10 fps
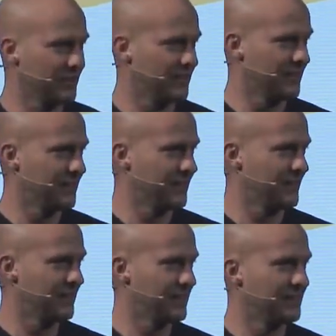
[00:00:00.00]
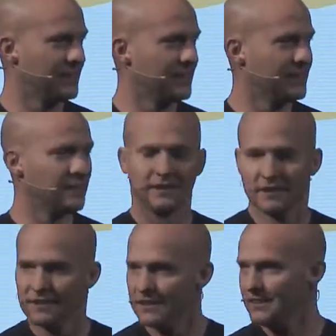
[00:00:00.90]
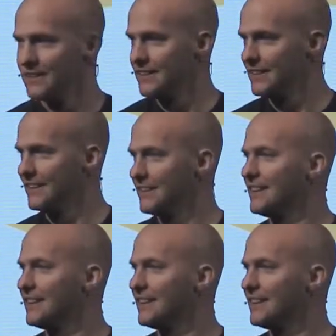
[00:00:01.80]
(no one is talking)